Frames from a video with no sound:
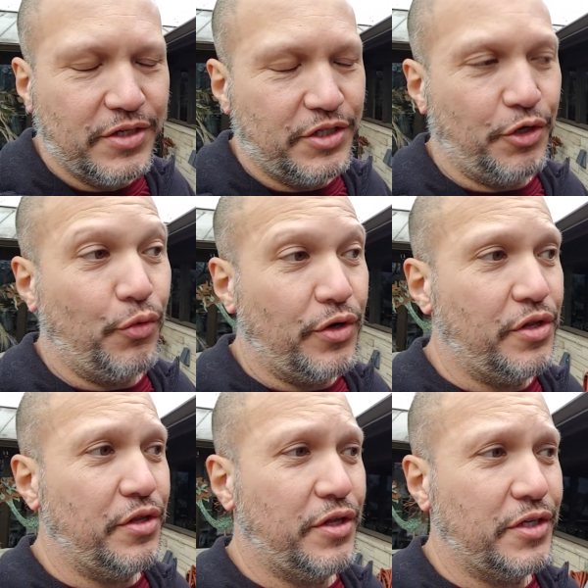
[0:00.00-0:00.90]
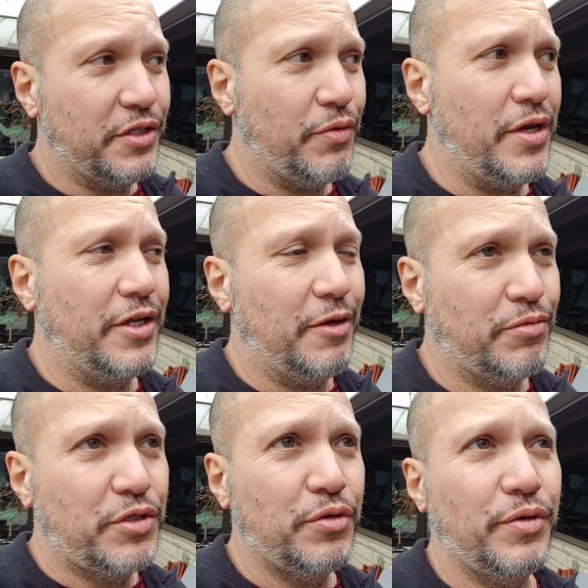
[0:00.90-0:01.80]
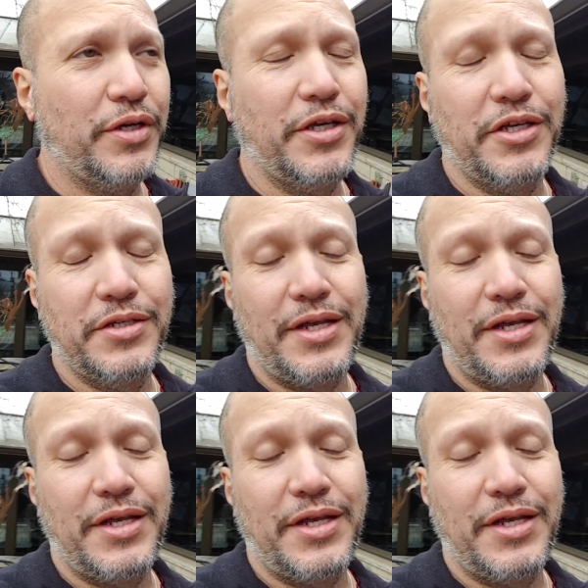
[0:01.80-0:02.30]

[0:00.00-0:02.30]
So one of the things that we end up doing is